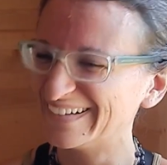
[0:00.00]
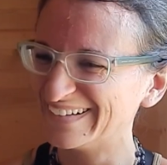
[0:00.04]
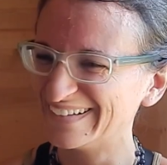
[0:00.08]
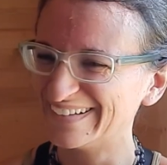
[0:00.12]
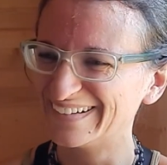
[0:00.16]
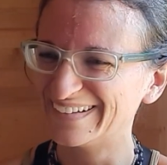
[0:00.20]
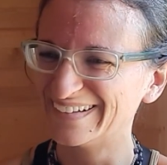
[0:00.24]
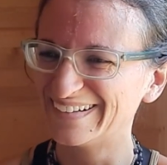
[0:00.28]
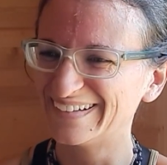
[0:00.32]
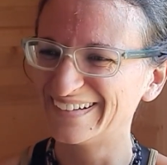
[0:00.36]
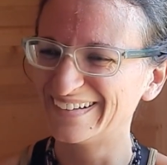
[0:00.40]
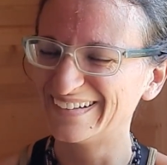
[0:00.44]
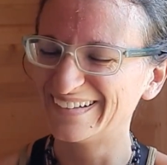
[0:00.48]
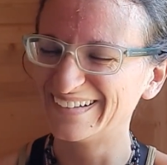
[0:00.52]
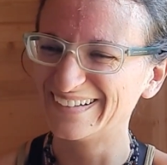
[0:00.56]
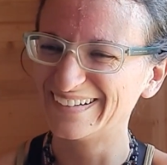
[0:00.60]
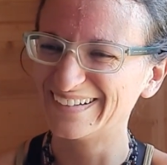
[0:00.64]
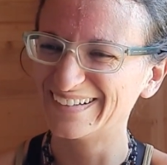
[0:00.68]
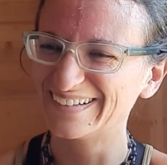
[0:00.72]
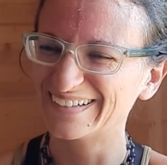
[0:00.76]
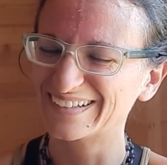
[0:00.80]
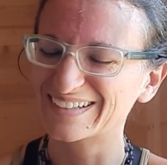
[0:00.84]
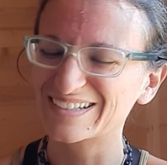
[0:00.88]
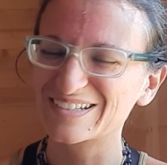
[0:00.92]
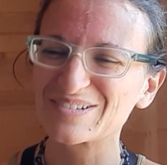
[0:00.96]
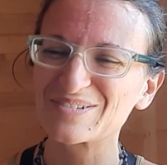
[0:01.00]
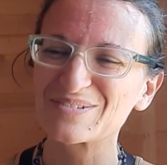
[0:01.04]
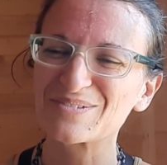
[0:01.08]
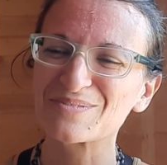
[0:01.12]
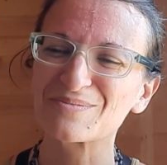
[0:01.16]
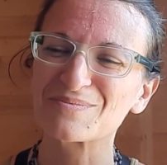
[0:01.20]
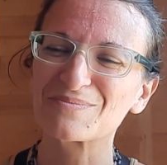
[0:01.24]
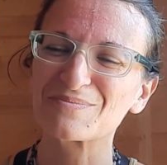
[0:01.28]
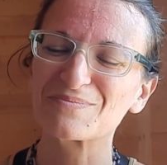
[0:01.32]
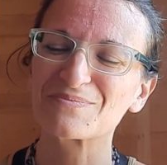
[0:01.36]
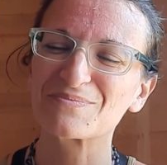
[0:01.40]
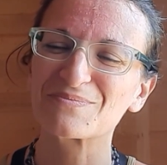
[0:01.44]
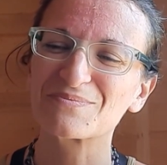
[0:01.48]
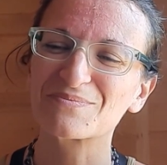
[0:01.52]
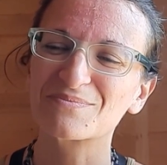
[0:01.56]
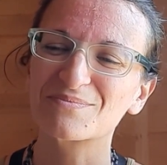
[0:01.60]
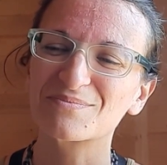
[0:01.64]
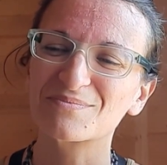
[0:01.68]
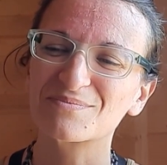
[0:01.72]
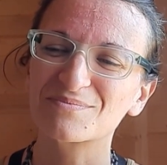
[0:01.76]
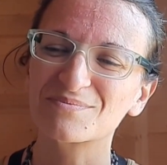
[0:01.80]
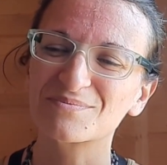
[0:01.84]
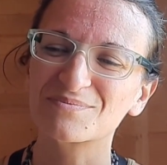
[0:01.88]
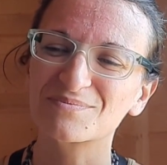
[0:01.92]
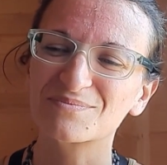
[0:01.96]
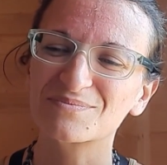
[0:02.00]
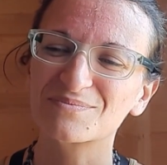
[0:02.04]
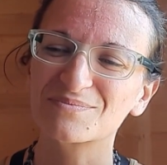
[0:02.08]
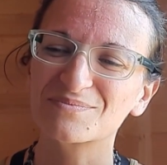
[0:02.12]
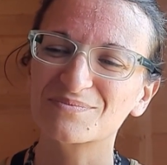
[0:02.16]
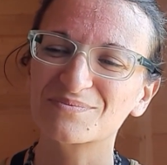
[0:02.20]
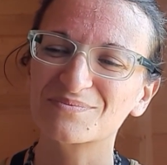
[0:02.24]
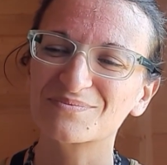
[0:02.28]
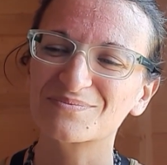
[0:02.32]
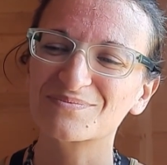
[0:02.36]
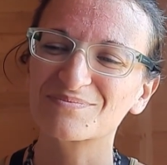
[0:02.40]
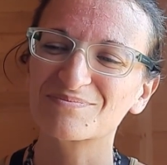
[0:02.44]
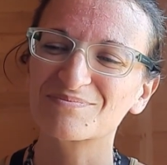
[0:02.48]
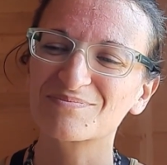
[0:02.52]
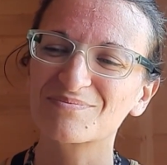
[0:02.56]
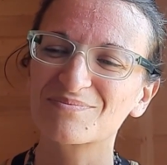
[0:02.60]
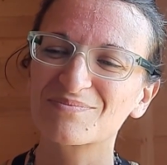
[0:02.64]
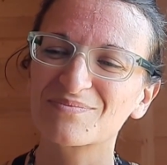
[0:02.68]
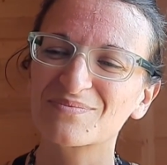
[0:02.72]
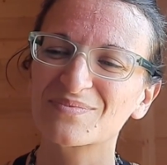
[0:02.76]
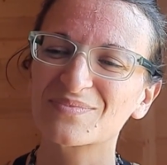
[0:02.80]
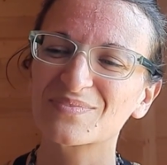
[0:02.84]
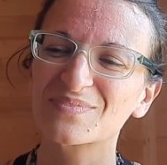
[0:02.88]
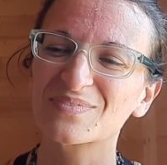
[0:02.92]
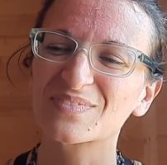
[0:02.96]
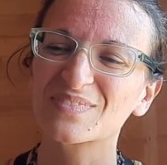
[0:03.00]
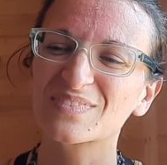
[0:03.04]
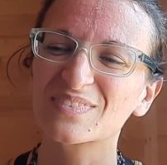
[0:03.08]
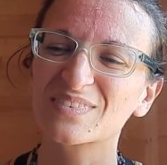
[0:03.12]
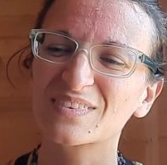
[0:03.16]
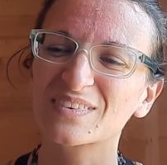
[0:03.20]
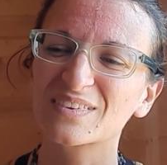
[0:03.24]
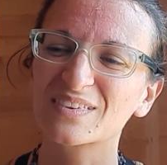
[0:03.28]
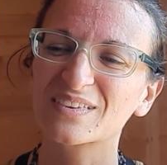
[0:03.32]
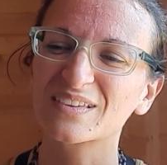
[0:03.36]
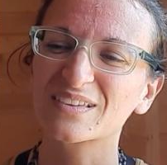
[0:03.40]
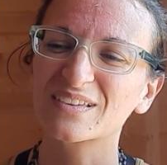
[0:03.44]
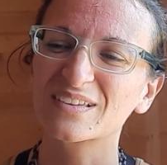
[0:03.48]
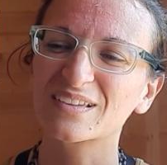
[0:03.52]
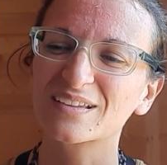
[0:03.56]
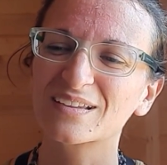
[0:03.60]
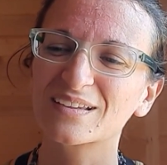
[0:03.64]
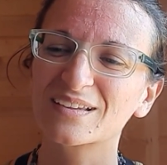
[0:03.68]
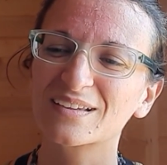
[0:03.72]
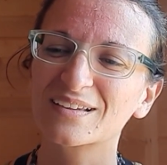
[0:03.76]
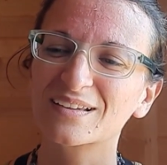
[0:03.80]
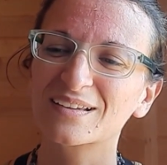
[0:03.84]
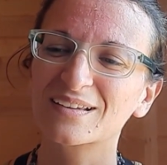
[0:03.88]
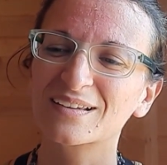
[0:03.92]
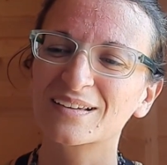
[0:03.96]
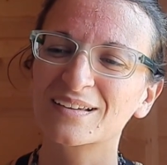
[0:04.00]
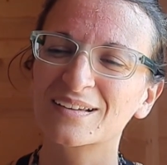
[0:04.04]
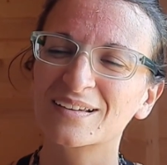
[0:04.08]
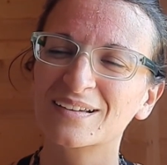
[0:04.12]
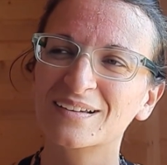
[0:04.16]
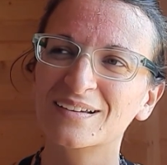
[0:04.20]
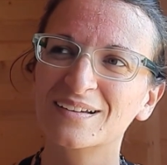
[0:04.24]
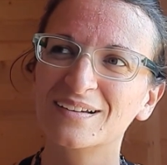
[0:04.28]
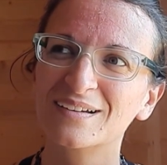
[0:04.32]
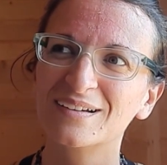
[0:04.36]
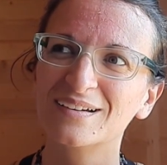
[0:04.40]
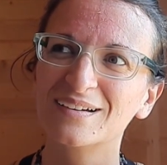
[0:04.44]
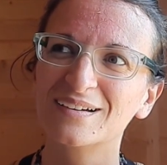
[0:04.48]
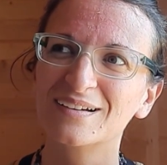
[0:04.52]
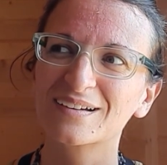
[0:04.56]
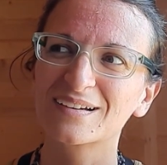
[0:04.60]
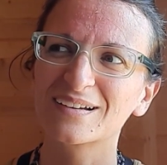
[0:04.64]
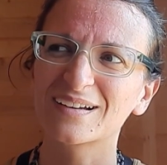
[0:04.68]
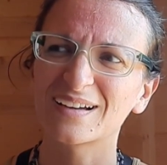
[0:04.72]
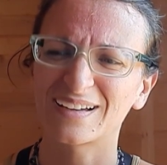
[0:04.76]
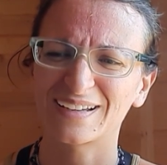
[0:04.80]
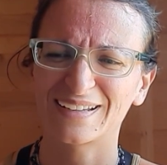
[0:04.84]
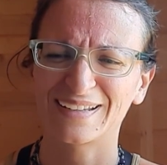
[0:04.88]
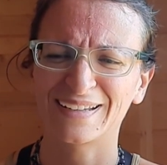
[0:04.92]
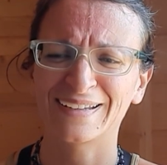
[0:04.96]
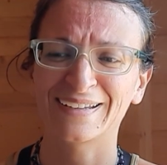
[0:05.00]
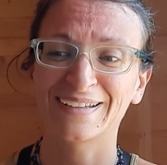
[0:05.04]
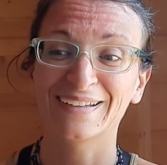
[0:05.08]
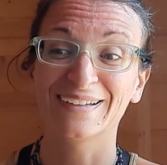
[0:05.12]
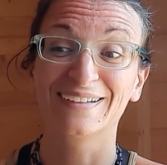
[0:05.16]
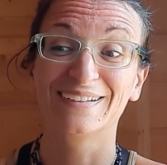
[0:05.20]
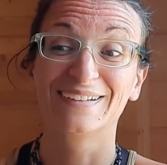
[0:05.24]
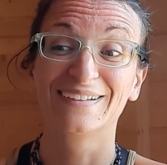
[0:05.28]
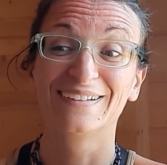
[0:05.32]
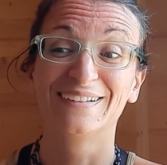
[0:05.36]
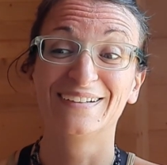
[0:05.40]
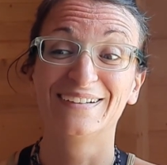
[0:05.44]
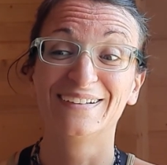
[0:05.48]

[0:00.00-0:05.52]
Also, having a daughter is a very curious and wonderful thing.